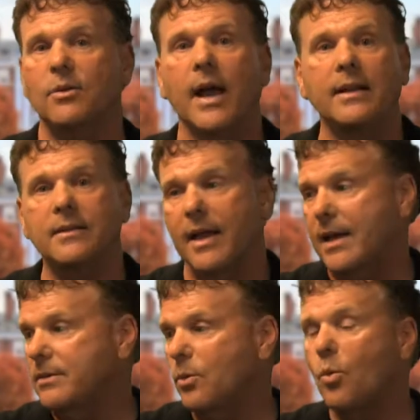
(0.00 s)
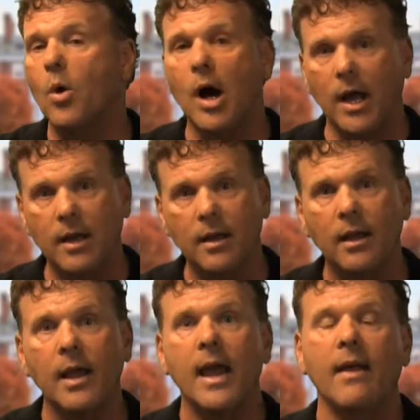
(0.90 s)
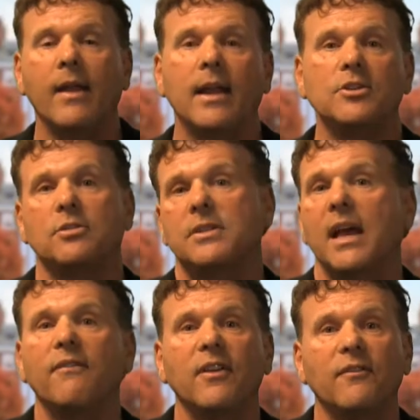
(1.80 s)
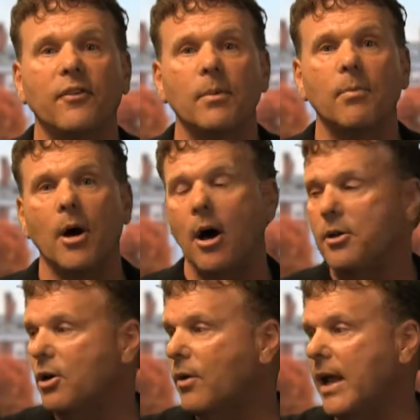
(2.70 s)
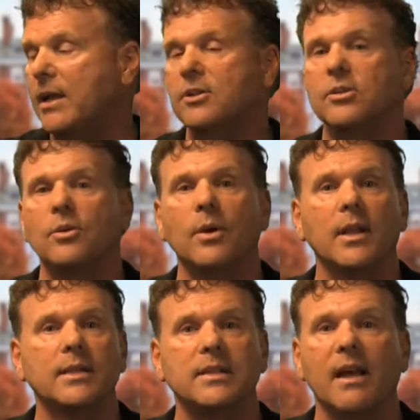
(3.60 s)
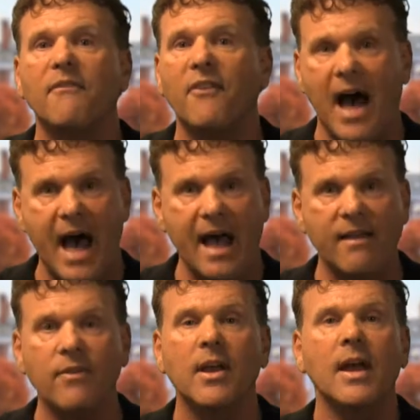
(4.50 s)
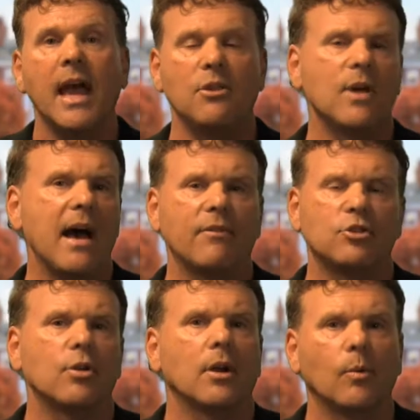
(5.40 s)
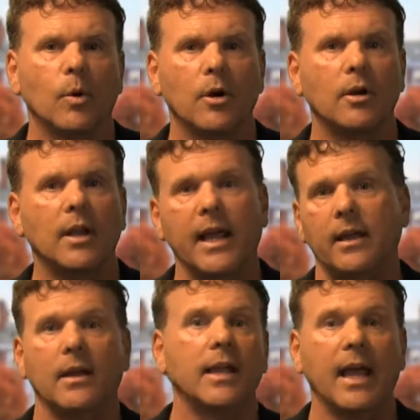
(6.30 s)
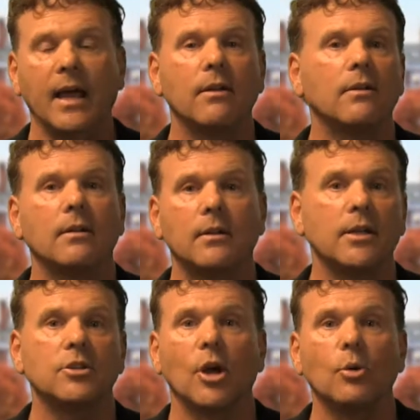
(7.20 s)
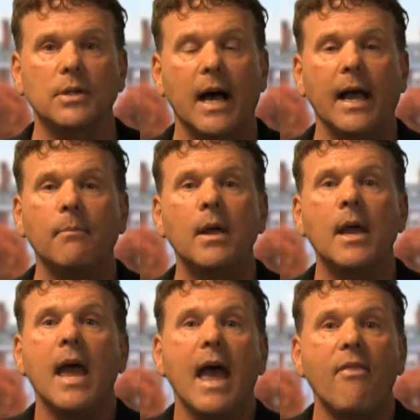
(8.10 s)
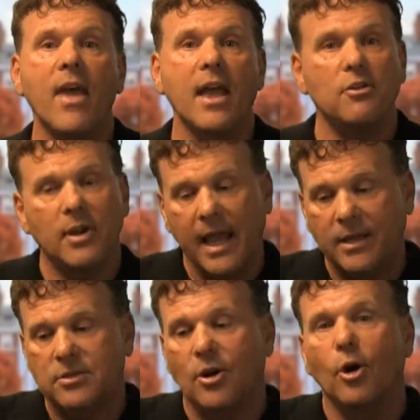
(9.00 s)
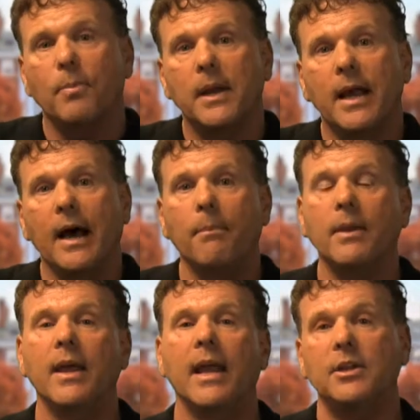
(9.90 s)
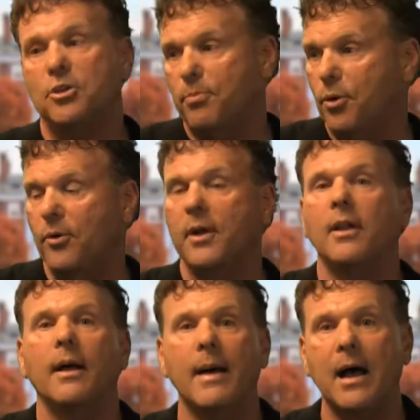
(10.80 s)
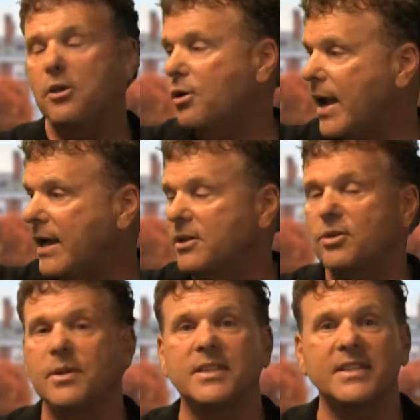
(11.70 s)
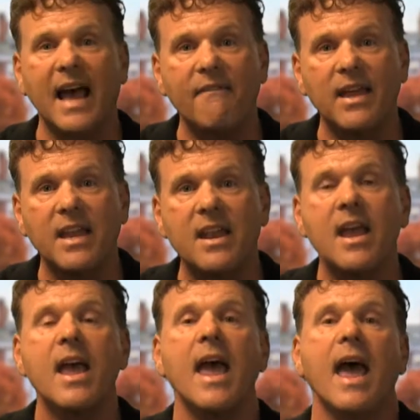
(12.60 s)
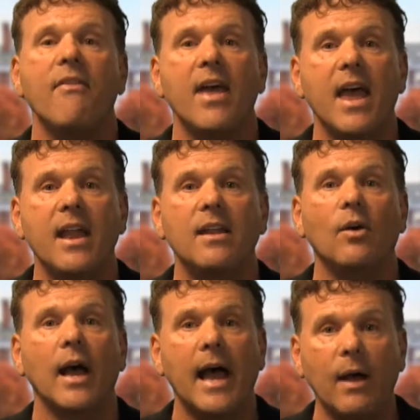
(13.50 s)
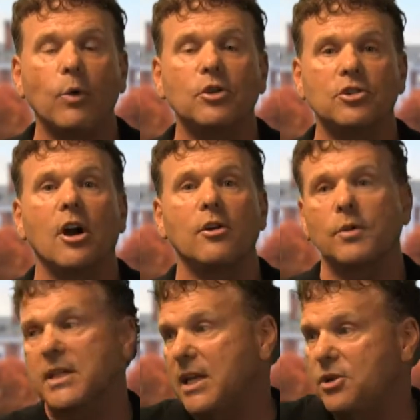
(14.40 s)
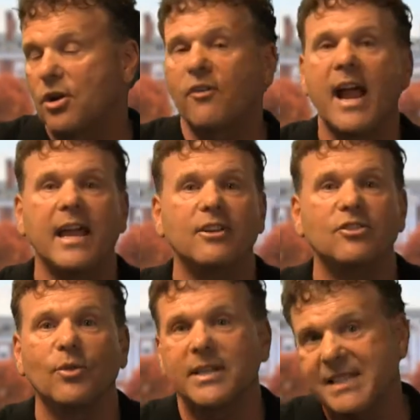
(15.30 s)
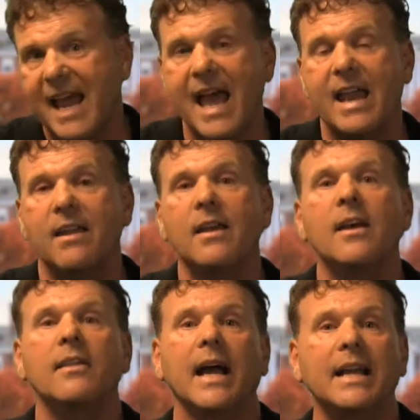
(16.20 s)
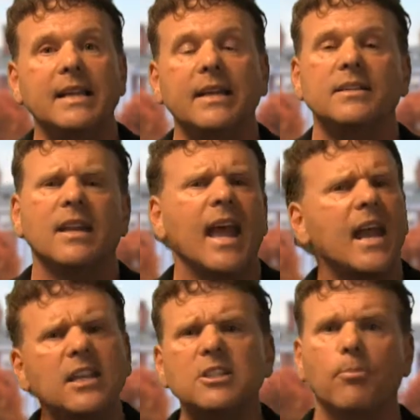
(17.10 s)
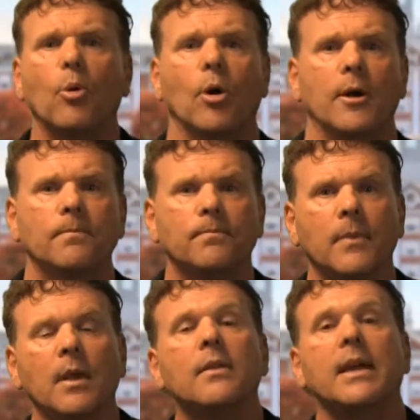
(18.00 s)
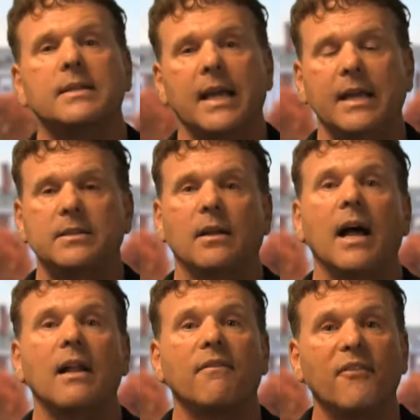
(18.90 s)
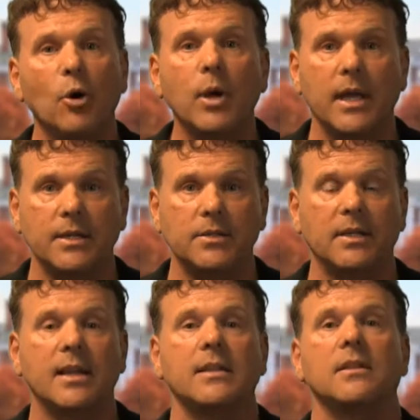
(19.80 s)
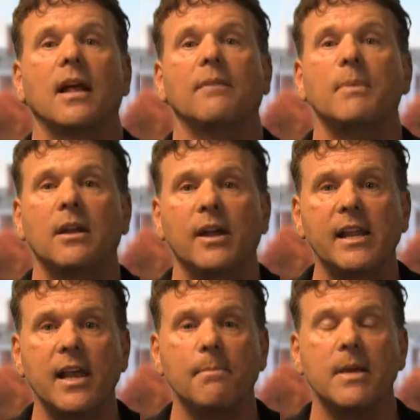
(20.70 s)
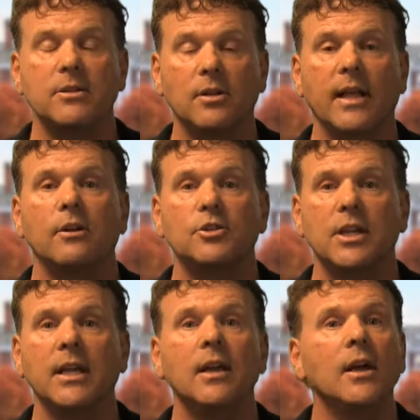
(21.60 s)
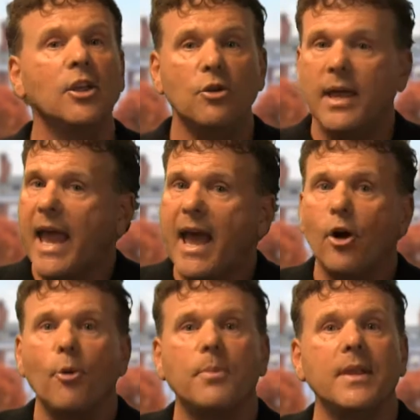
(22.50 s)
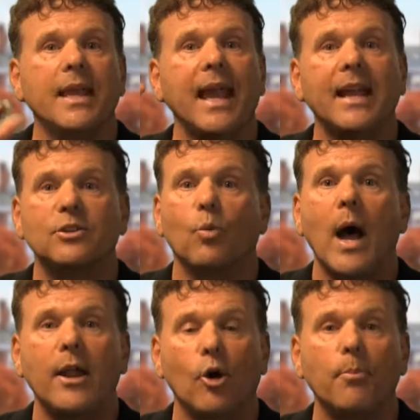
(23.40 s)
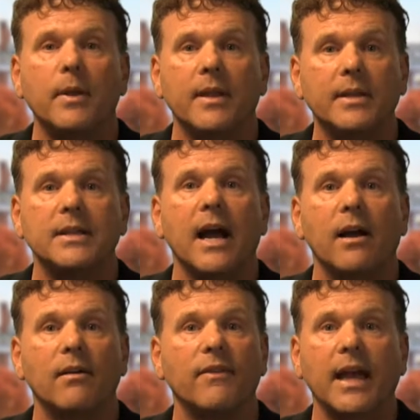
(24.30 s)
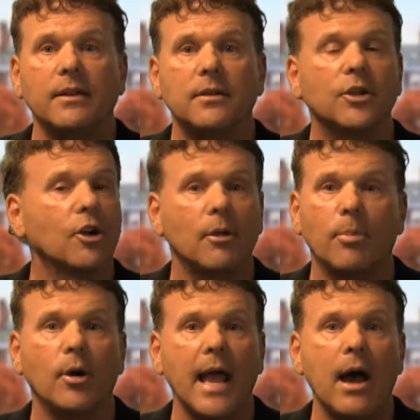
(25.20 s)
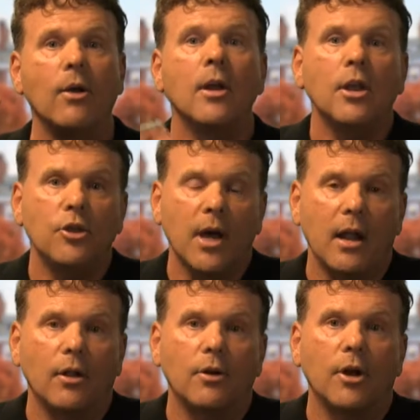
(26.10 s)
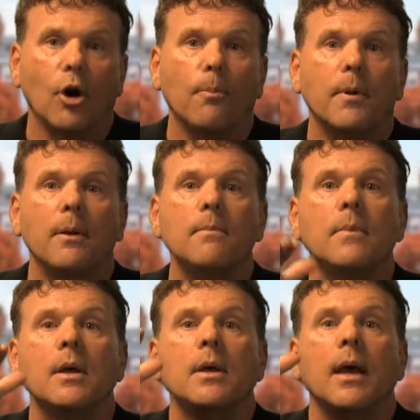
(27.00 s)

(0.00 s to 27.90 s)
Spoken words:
cranked as a 1, and then as you're 10 feet from the ball, you crank it to let's say a 5, and you have a trigger word like, again, it's go time, and then your gates are opening up, and then as you pull the club out, you crank it to a 7, and then when you start your routine, you crank it to a 10. The idea is in any sport that takes a lot of focus, that takes a lot of mental energy, you can't open the gates wide open the entire event. You're going to burn out. You got to learn to open them